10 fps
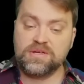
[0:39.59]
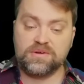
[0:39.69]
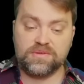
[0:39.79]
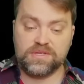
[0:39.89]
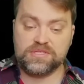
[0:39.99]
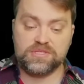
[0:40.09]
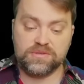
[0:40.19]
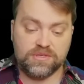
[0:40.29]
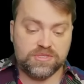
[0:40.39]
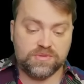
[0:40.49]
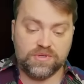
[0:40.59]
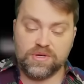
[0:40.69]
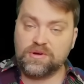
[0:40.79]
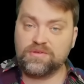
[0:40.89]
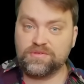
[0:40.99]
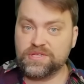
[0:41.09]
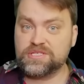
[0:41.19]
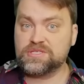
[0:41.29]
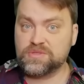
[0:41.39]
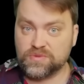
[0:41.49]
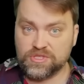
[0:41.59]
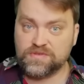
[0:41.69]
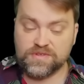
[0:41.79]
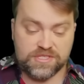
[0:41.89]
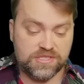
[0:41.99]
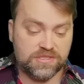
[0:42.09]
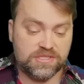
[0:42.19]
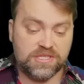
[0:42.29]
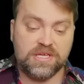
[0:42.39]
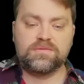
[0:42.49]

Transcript: on the territory of this storage facility.